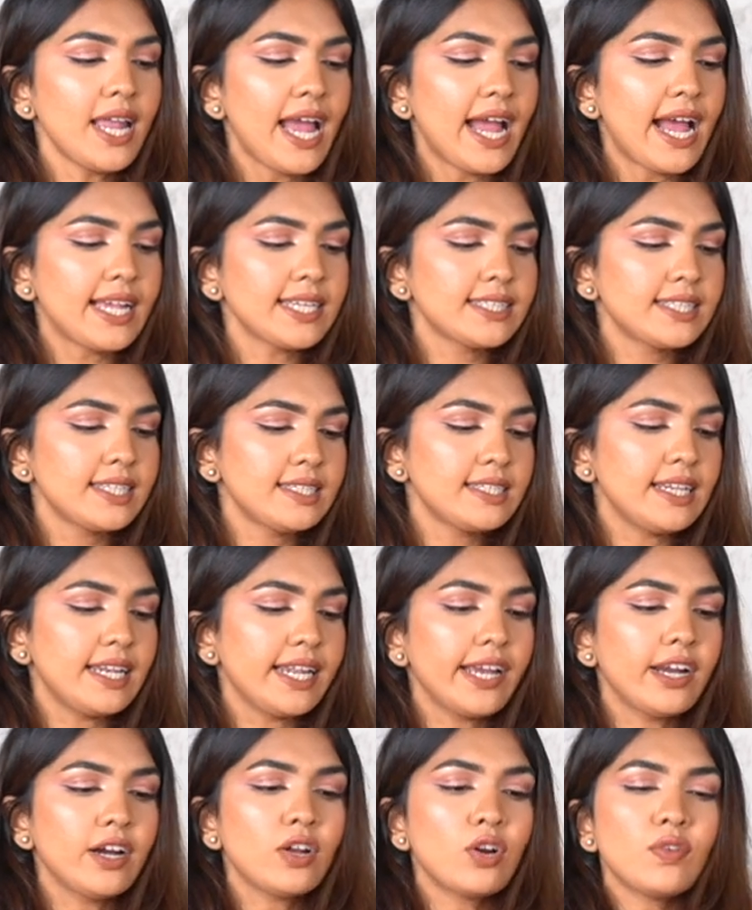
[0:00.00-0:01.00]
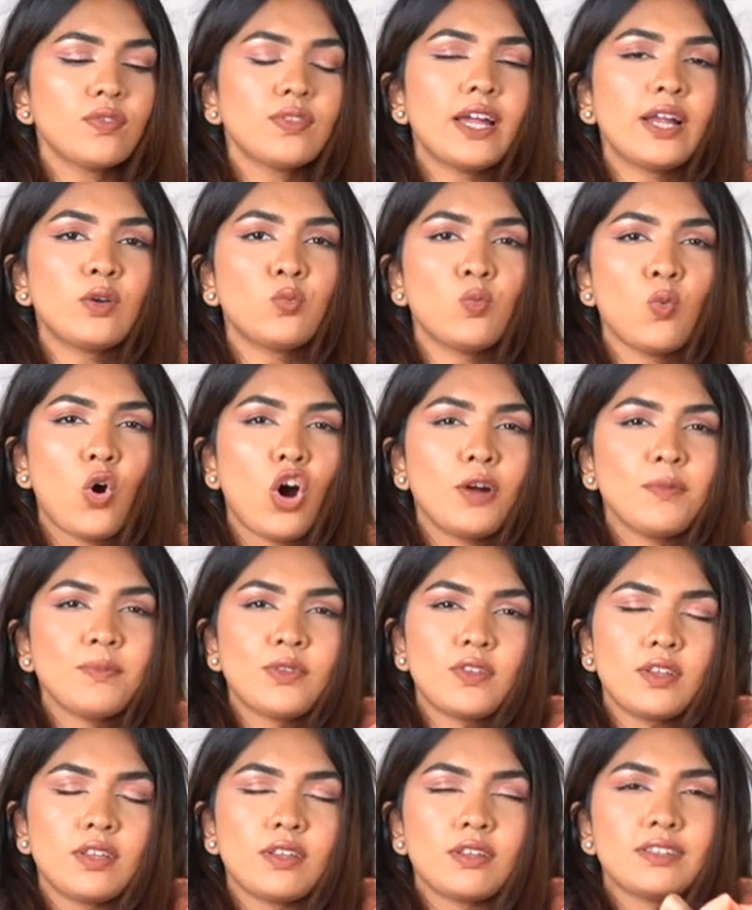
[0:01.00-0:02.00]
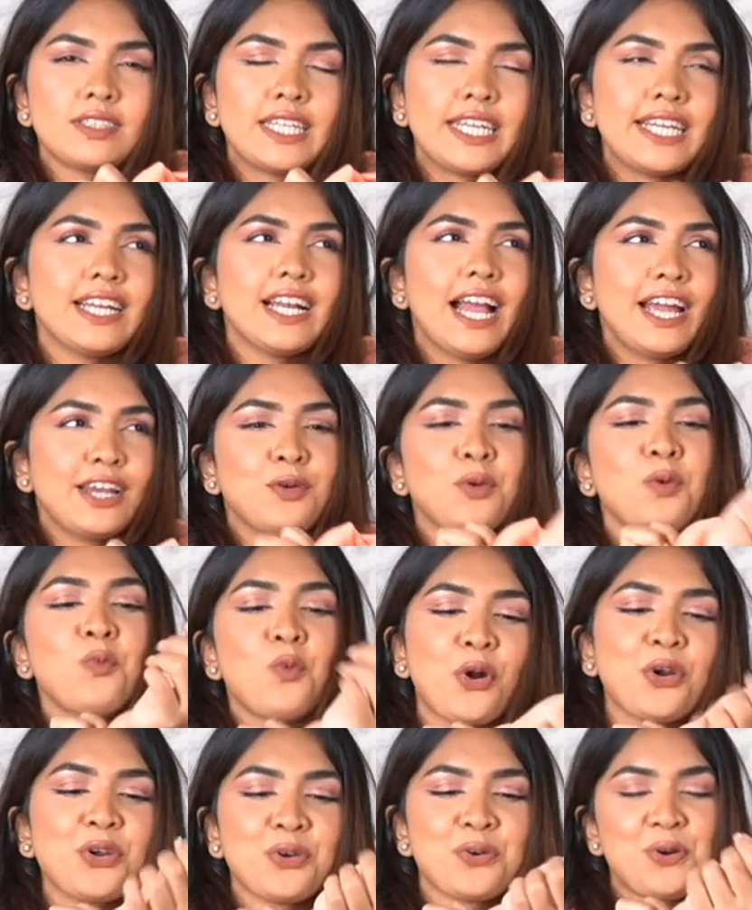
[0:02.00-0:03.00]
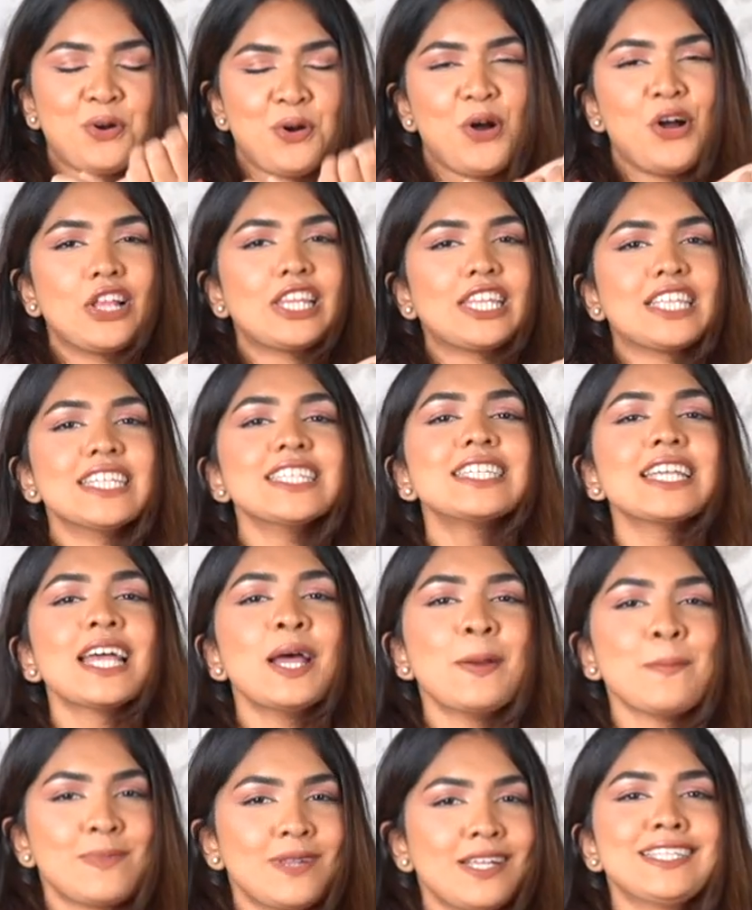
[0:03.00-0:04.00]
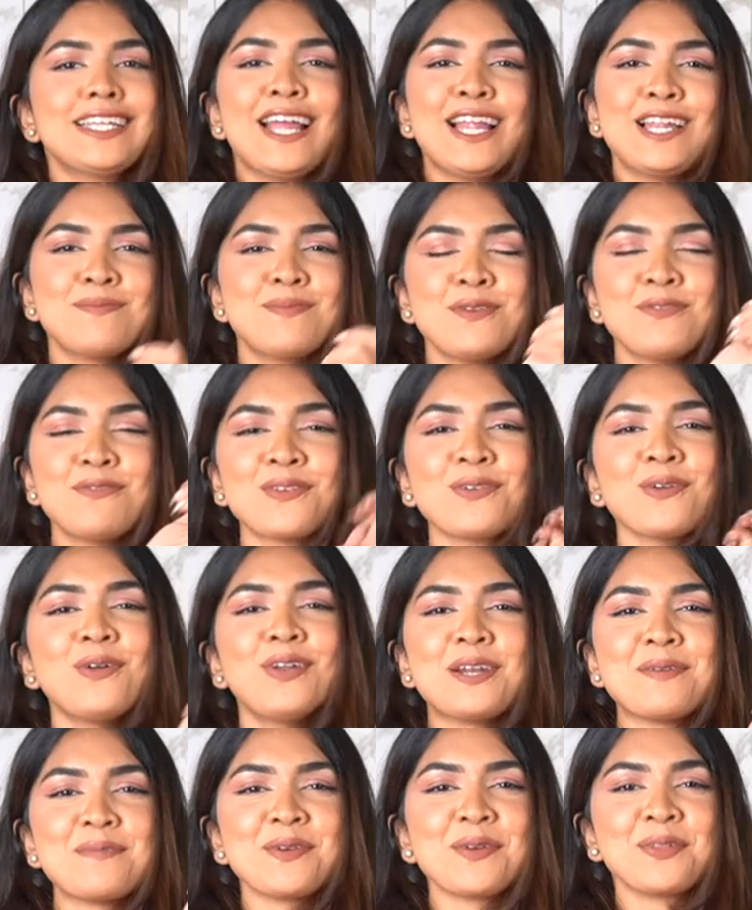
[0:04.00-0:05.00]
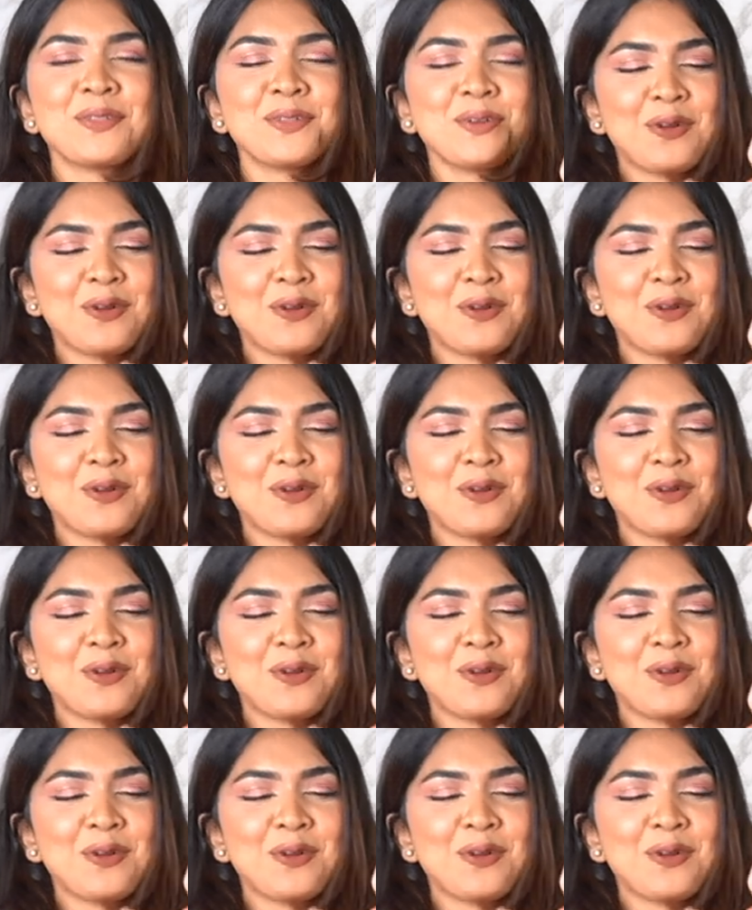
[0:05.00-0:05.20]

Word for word: has this layer of that warm thing. I don't know what you call this. Please help me if you know, let me know in the